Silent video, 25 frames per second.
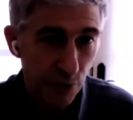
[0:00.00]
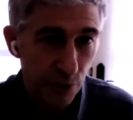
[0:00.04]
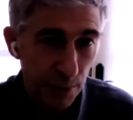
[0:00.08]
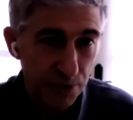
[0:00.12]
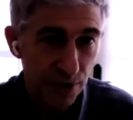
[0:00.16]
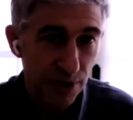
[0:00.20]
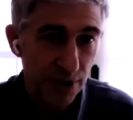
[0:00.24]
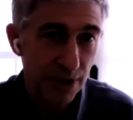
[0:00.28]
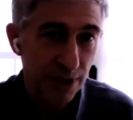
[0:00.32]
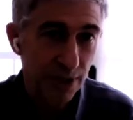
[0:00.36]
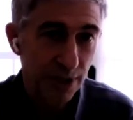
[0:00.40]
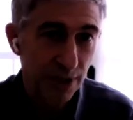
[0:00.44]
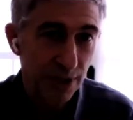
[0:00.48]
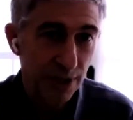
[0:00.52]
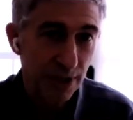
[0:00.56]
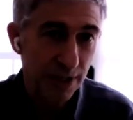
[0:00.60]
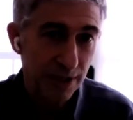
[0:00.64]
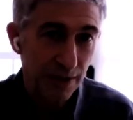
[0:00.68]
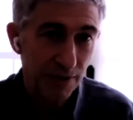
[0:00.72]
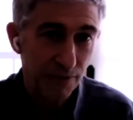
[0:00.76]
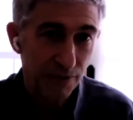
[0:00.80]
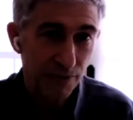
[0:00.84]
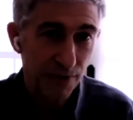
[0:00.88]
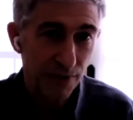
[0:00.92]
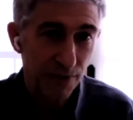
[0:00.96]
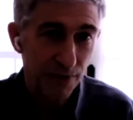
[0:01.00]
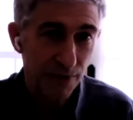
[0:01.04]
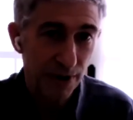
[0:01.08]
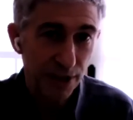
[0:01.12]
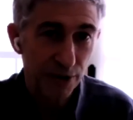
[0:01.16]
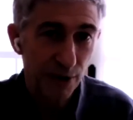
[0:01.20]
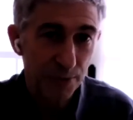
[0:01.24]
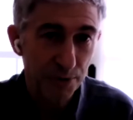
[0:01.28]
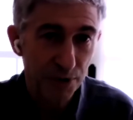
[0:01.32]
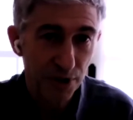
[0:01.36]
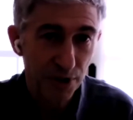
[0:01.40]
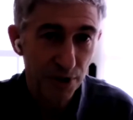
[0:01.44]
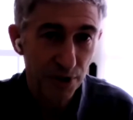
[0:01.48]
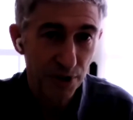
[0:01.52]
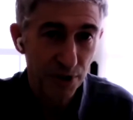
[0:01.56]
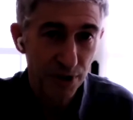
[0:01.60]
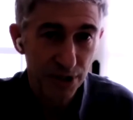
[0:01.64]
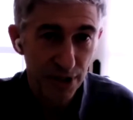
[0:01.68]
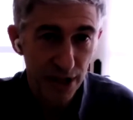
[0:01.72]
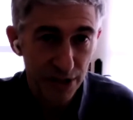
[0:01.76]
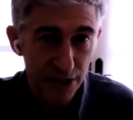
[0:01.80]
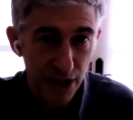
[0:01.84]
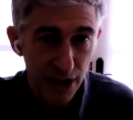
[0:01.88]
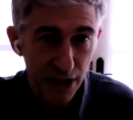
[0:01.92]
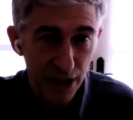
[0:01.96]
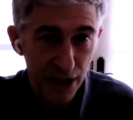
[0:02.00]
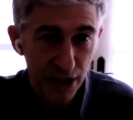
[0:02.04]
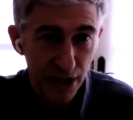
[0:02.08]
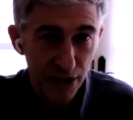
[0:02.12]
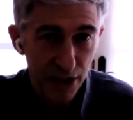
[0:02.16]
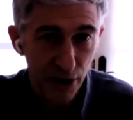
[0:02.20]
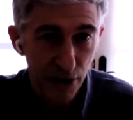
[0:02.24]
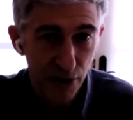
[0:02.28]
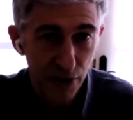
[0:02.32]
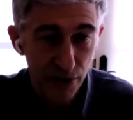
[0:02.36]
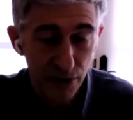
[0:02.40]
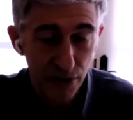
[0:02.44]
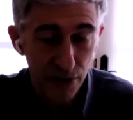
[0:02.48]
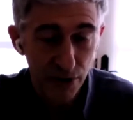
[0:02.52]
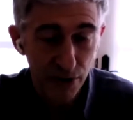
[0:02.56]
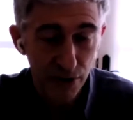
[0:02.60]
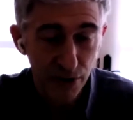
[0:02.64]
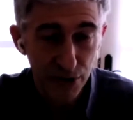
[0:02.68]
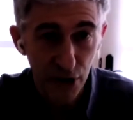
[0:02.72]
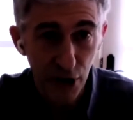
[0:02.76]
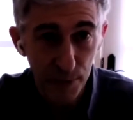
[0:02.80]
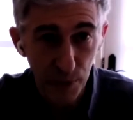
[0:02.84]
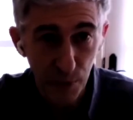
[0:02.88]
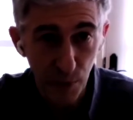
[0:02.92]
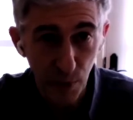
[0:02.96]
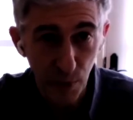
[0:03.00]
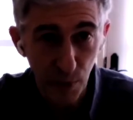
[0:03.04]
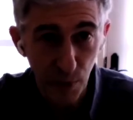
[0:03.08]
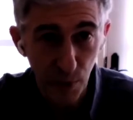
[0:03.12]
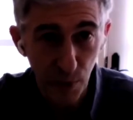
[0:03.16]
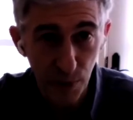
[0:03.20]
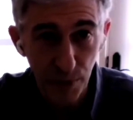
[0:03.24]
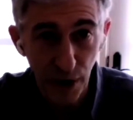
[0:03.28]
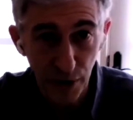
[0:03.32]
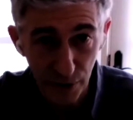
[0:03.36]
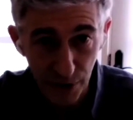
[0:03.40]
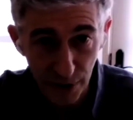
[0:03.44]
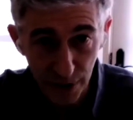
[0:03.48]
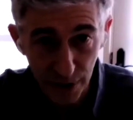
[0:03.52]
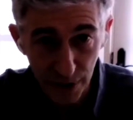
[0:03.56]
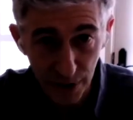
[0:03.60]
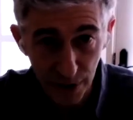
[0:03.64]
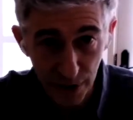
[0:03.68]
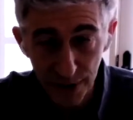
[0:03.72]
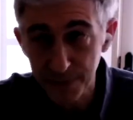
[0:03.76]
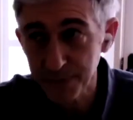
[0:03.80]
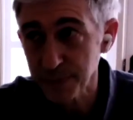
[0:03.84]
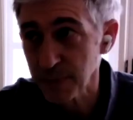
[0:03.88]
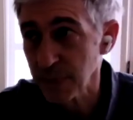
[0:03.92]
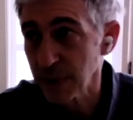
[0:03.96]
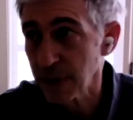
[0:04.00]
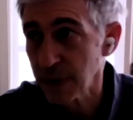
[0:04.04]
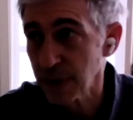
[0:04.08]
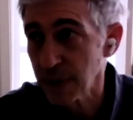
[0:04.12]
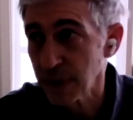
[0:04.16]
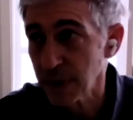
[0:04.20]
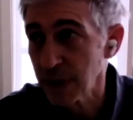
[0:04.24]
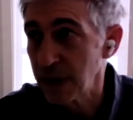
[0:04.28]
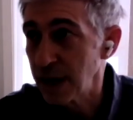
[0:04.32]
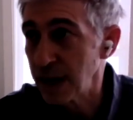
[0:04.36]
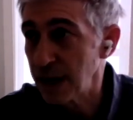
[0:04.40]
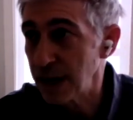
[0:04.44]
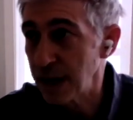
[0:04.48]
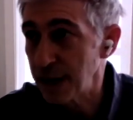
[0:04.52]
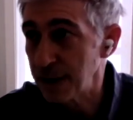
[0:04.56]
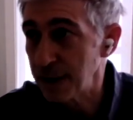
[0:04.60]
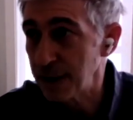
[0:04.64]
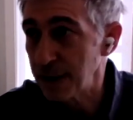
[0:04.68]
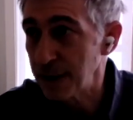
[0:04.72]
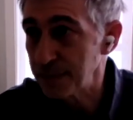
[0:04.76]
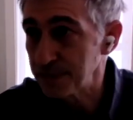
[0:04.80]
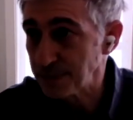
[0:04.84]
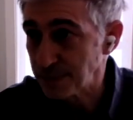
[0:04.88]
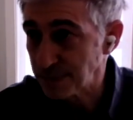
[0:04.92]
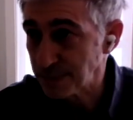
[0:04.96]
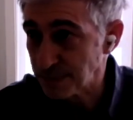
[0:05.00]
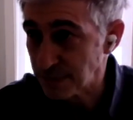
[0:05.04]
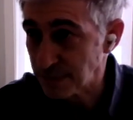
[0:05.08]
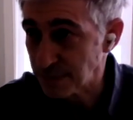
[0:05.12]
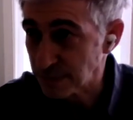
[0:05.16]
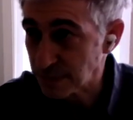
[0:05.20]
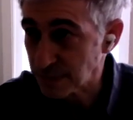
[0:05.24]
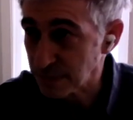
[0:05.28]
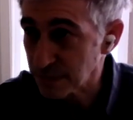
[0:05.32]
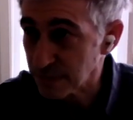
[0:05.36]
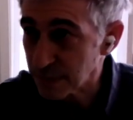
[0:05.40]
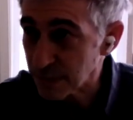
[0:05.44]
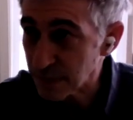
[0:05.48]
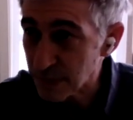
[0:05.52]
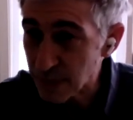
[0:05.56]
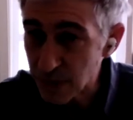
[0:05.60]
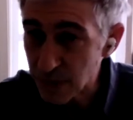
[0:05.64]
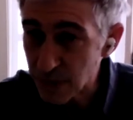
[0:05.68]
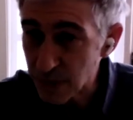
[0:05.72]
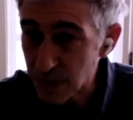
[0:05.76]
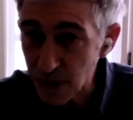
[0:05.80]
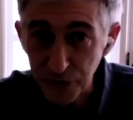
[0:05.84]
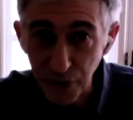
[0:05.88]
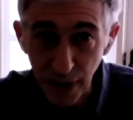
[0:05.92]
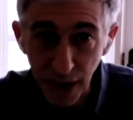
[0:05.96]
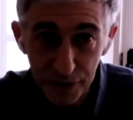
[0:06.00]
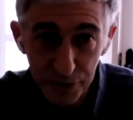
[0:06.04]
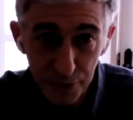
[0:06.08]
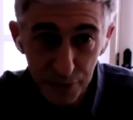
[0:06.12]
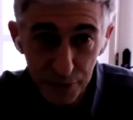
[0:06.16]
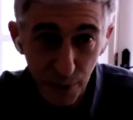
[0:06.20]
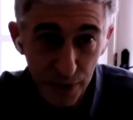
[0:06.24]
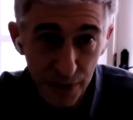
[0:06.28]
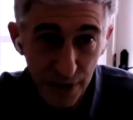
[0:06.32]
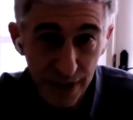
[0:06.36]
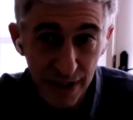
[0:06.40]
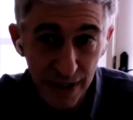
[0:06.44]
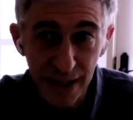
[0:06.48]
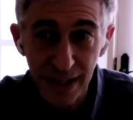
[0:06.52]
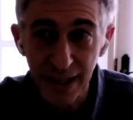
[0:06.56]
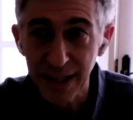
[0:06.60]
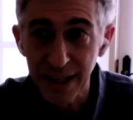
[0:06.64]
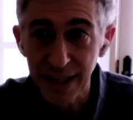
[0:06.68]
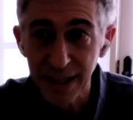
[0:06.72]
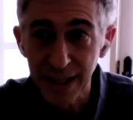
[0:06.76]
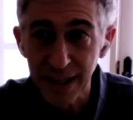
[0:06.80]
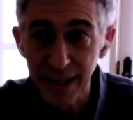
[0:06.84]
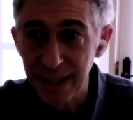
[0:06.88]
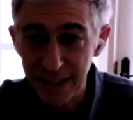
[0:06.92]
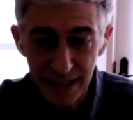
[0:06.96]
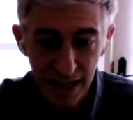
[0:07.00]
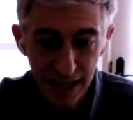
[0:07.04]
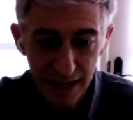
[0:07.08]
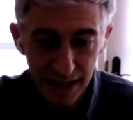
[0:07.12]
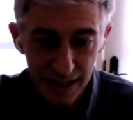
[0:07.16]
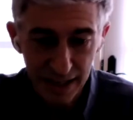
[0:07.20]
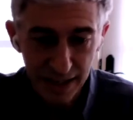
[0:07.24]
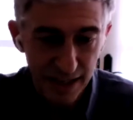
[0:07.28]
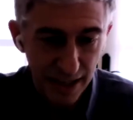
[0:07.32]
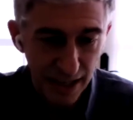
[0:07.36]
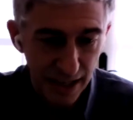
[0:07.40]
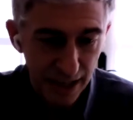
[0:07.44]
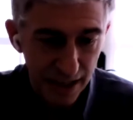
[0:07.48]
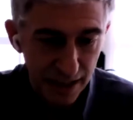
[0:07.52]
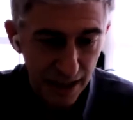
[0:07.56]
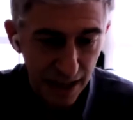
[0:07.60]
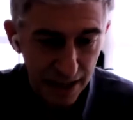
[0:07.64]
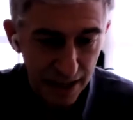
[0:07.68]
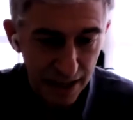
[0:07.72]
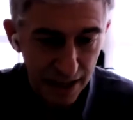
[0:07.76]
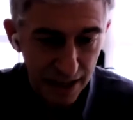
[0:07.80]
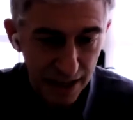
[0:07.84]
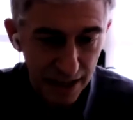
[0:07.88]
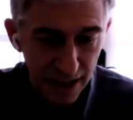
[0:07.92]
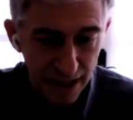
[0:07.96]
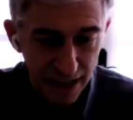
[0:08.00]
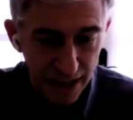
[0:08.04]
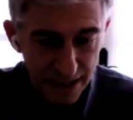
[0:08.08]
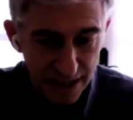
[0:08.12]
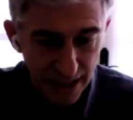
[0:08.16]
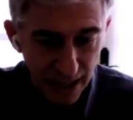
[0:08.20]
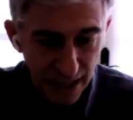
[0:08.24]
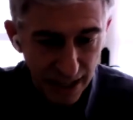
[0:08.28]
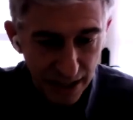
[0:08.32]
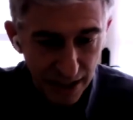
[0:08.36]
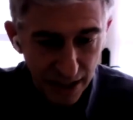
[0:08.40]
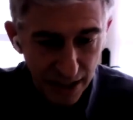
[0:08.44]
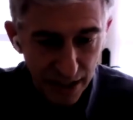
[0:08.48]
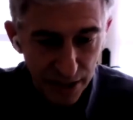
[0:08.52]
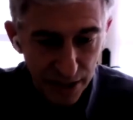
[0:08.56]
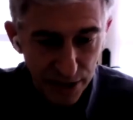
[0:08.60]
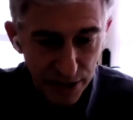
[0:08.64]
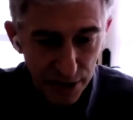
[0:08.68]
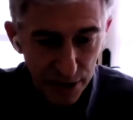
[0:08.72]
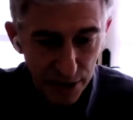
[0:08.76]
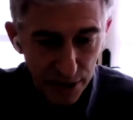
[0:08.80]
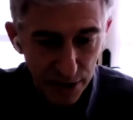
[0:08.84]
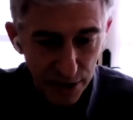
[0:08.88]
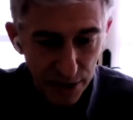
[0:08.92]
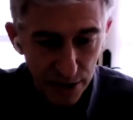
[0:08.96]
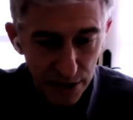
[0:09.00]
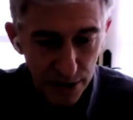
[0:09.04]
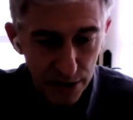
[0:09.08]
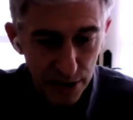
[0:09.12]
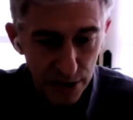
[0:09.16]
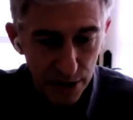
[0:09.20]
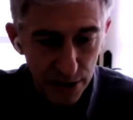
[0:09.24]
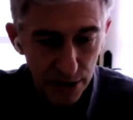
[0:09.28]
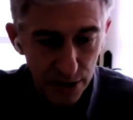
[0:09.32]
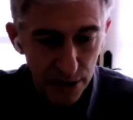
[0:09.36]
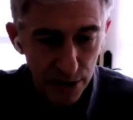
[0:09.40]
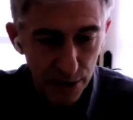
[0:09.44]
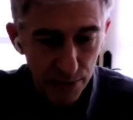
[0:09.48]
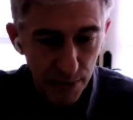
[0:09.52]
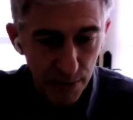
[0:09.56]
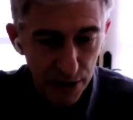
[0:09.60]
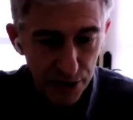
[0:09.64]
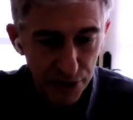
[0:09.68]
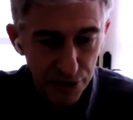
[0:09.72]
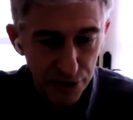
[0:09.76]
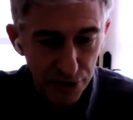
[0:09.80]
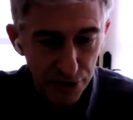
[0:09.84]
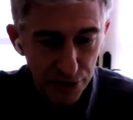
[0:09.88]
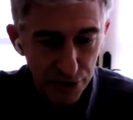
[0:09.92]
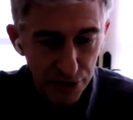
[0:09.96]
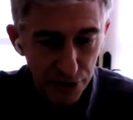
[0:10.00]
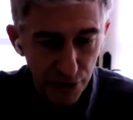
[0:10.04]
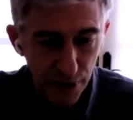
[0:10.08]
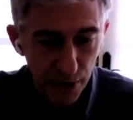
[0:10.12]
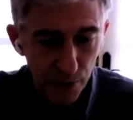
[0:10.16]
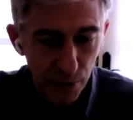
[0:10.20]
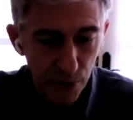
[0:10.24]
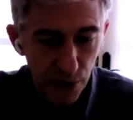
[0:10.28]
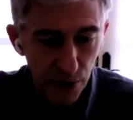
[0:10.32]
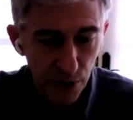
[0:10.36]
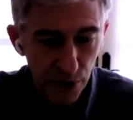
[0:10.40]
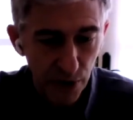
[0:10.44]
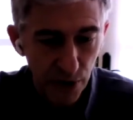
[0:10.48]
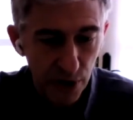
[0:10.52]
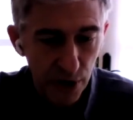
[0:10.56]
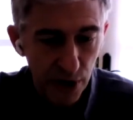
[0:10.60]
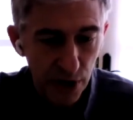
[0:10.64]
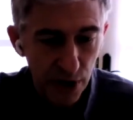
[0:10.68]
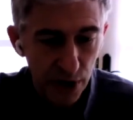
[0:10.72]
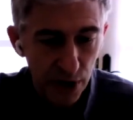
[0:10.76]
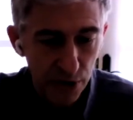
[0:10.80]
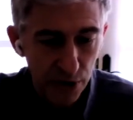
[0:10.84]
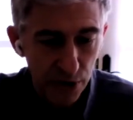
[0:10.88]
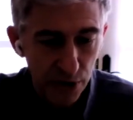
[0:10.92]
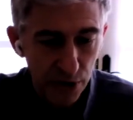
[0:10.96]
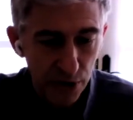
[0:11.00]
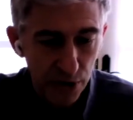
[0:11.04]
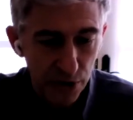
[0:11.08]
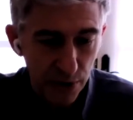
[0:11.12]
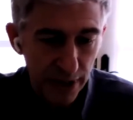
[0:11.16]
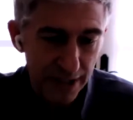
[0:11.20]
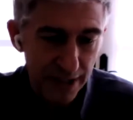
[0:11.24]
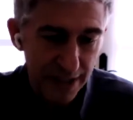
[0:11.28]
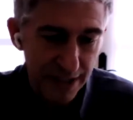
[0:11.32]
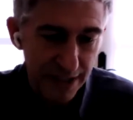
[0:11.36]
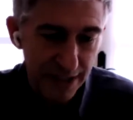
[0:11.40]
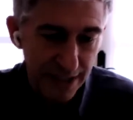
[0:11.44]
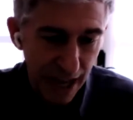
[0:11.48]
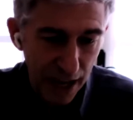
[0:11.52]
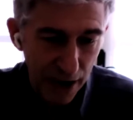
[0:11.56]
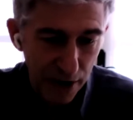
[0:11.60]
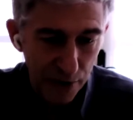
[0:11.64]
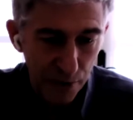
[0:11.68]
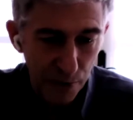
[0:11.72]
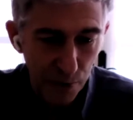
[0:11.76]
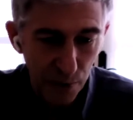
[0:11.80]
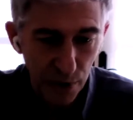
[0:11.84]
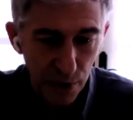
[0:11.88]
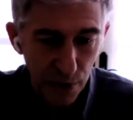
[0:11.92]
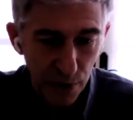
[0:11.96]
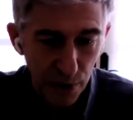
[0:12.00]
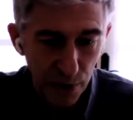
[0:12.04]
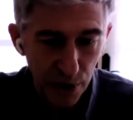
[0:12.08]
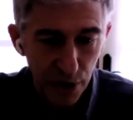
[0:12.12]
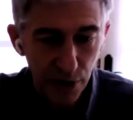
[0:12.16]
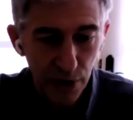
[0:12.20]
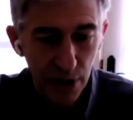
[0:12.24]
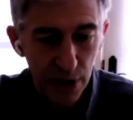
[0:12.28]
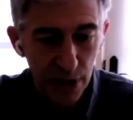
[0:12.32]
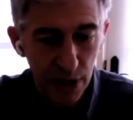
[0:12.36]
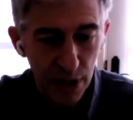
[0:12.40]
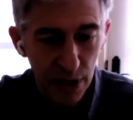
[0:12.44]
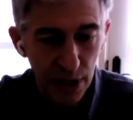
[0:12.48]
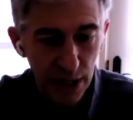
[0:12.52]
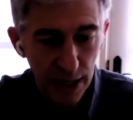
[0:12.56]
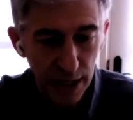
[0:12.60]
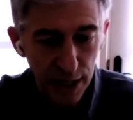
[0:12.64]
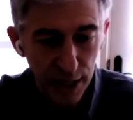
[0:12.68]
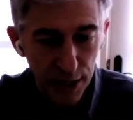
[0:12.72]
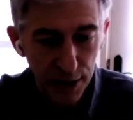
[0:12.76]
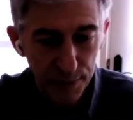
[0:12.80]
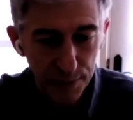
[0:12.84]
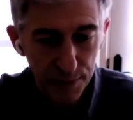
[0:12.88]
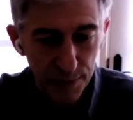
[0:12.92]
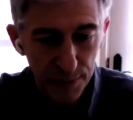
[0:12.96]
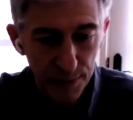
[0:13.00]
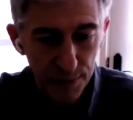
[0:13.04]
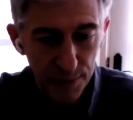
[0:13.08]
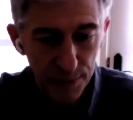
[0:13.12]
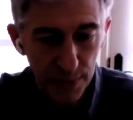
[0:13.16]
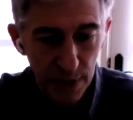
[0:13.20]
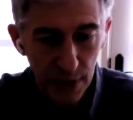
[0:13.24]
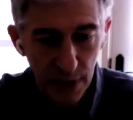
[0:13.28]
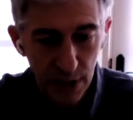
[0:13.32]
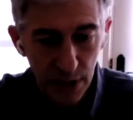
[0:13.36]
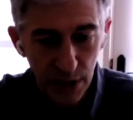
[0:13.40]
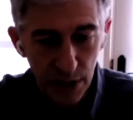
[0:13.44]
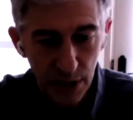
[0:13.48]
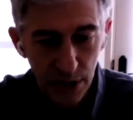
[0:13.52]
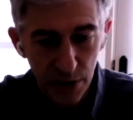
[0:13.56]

corruption and fighting corruption is, is, is, our, is our number one priority. Um, so that's one thing. And, and, and then secondly, to, to, to, to make sure that we're, to the extent we're um,